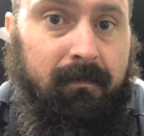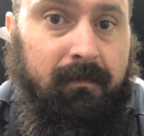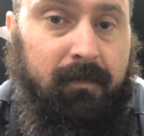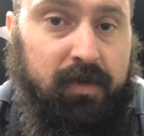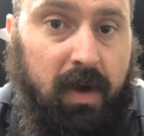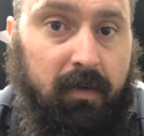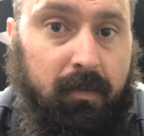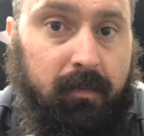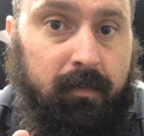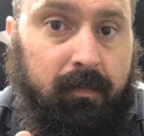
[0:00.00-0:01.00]

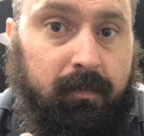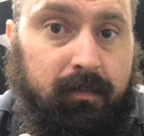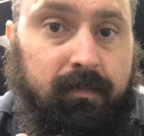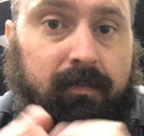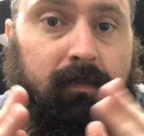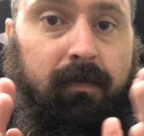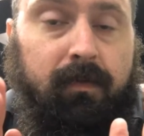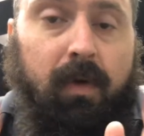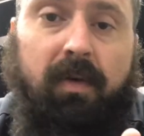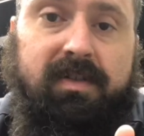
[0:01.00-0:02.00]
So
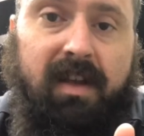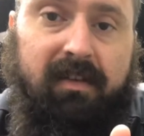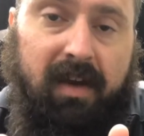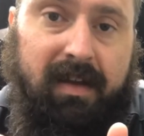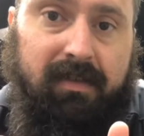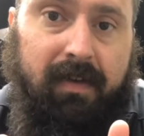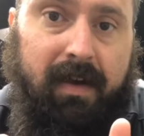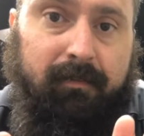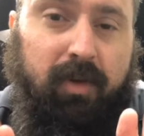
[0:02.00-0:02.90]
focus on your ASVAB.